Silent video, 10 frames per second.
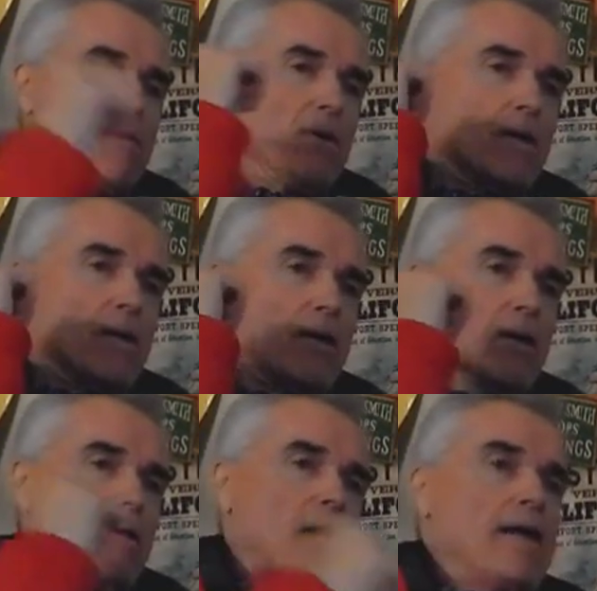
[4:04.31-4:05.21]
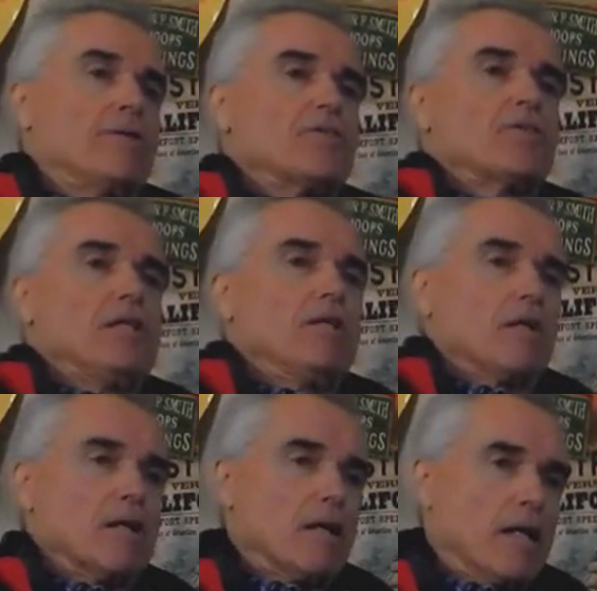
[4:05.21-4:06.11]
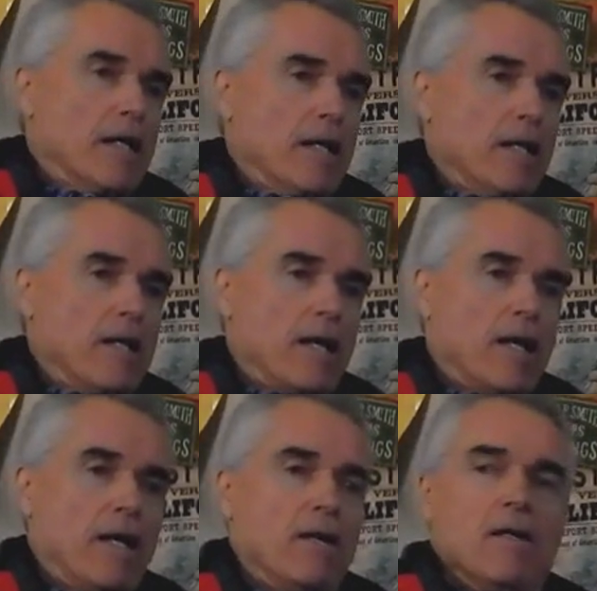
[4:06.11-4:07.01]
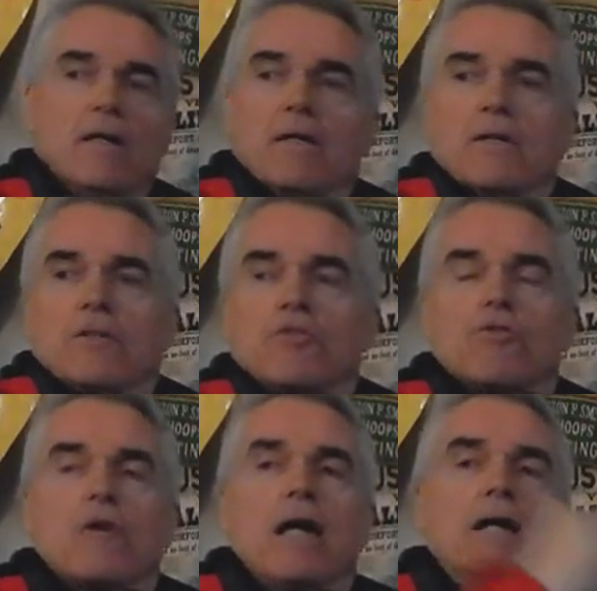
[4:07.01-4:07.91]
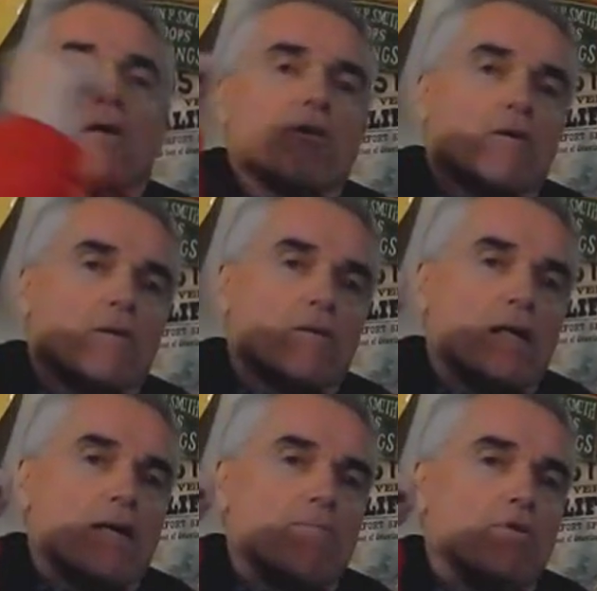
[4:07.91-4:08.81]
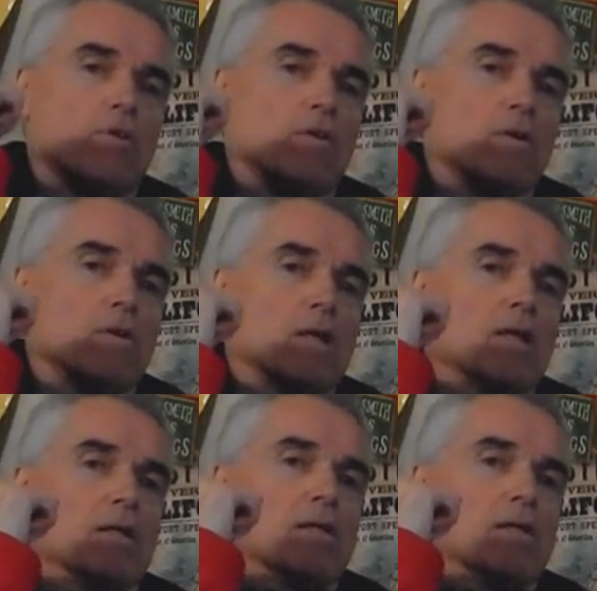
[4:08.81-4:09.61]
uh, I had seen online a trailer that you pull,